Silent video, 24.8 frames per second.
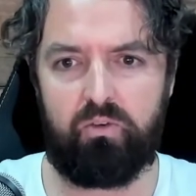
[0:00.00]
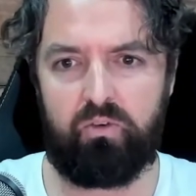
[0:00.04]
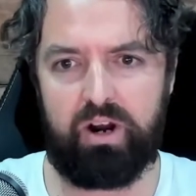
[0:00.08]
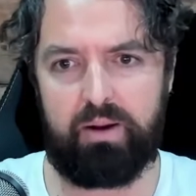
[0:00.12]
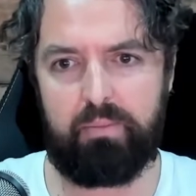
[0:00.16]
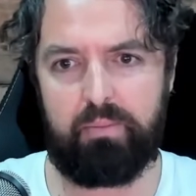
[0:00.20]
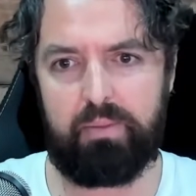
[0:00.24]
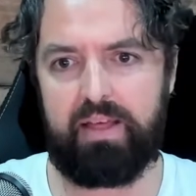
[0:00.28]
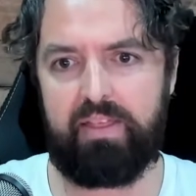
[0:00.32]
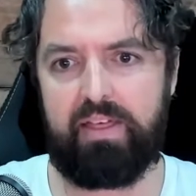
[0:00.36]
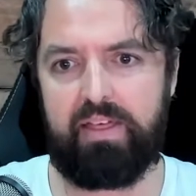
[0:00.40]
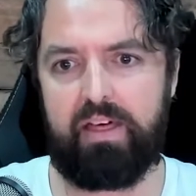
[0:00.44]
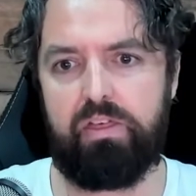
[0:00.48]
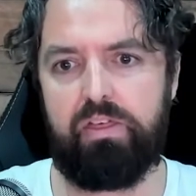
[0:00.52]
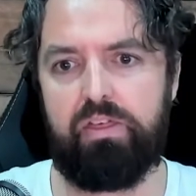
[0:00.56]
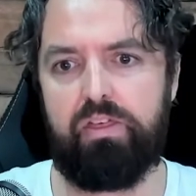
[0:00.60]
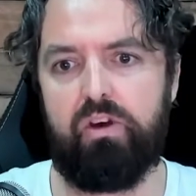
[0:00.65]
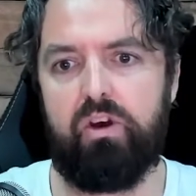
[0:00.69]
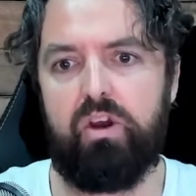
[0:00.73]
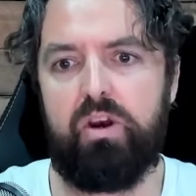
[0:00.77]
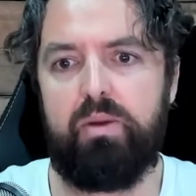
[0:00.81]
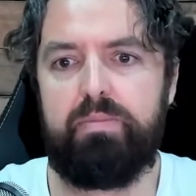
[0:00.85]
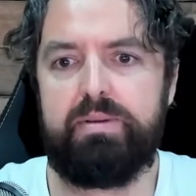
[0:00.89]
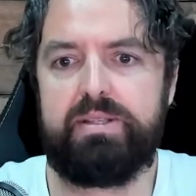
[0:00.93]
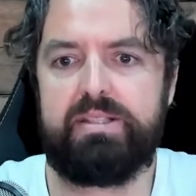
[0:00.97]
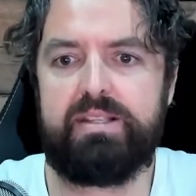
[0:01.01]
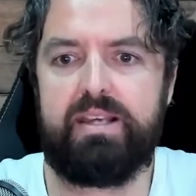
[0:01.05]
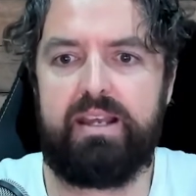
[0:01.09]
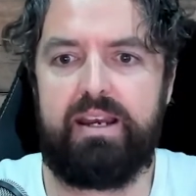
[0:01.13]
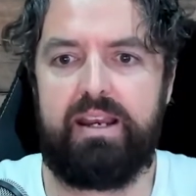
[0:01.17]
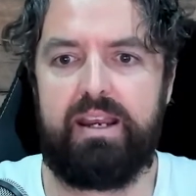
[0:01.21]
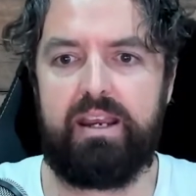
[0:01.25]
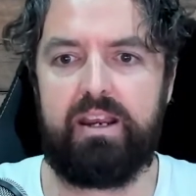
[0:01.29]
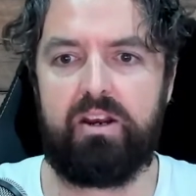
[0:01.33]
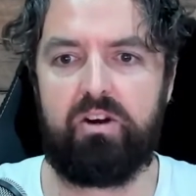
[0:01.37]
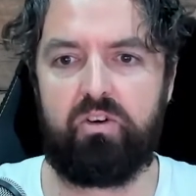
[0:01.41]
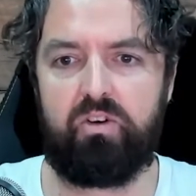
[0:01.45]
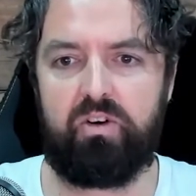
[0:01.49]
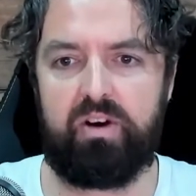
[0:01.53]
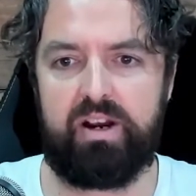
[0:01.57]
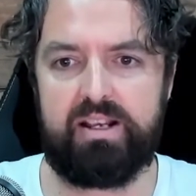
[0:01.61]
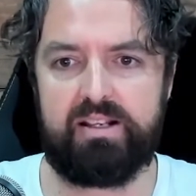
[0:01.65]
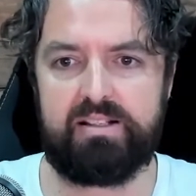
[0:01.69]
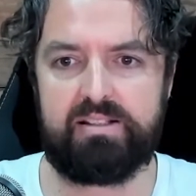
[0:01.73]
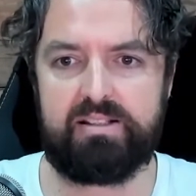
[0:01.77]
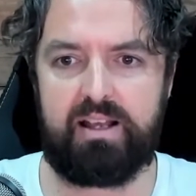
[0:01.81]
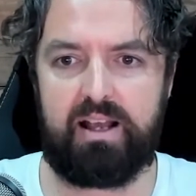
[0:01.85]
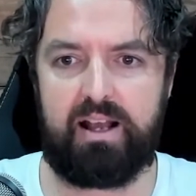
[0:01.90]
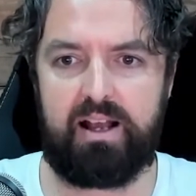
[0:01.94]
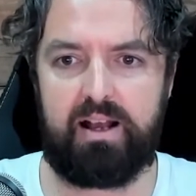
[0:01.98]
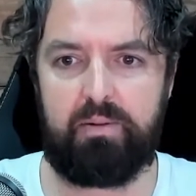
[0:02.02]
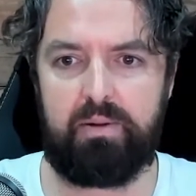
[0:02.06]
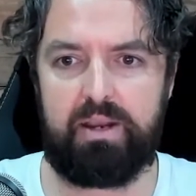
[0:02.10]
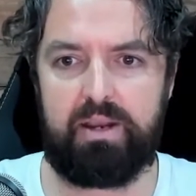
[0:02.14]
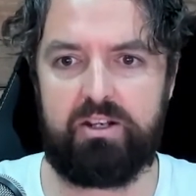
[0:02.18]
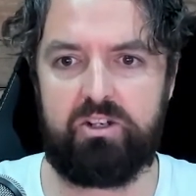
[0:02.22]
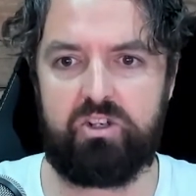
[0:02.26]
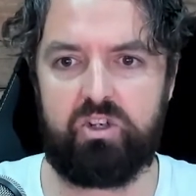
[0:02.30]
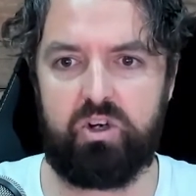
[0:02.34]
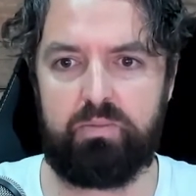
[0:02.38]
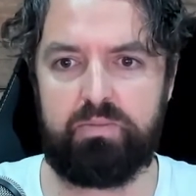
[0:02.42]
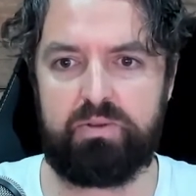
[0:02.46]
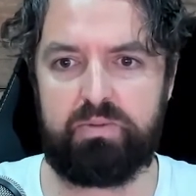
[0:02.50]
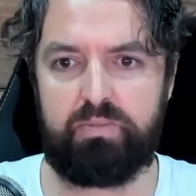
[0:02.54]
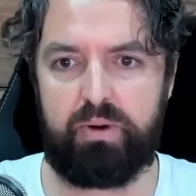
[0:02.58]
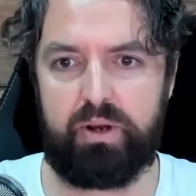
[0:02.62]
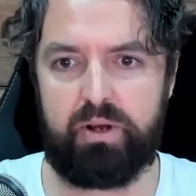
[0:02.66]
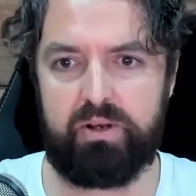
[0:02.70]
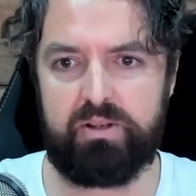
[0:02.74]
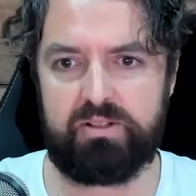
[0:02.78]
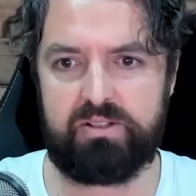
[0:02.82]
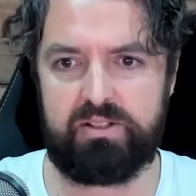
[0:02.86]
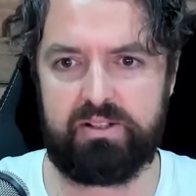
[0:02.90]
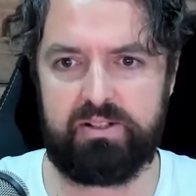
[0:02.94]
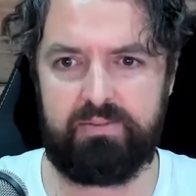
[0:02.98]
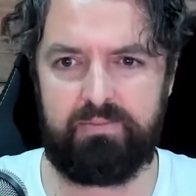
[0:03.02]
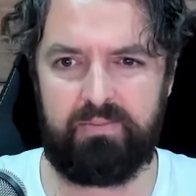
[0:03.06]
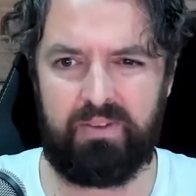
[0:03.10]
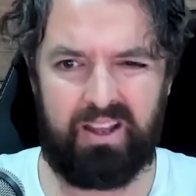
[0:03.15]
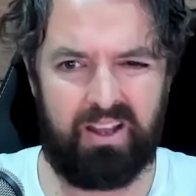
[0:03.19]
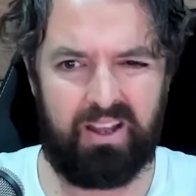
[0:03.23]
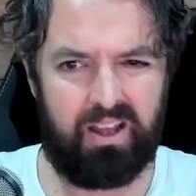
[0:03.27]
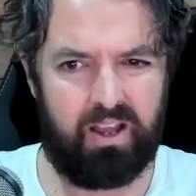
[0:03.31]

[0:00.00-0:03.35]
around about that 30% increase in jobs posted.